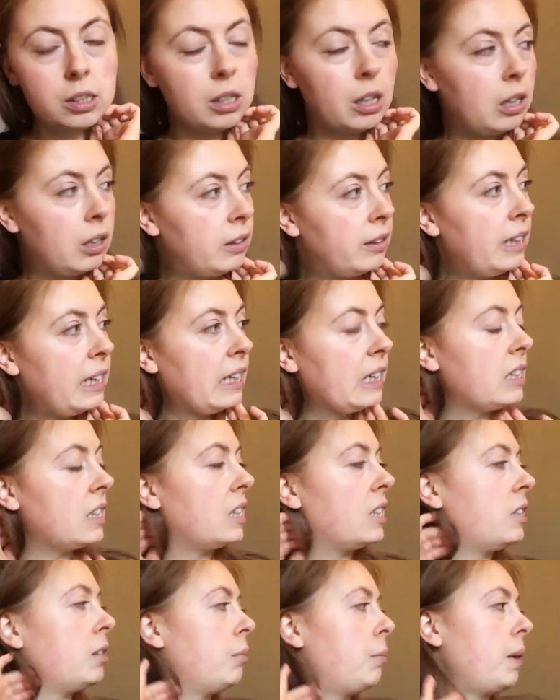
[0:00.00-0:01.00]
So
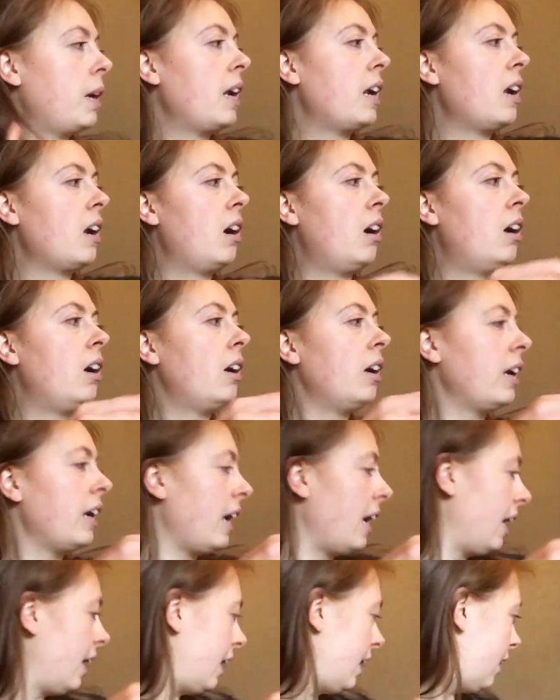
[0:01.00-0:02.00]
next to me I
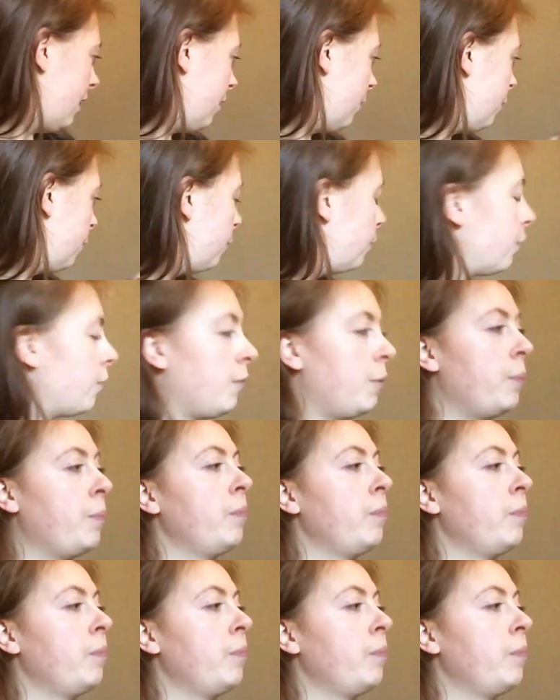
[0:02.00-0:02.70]
have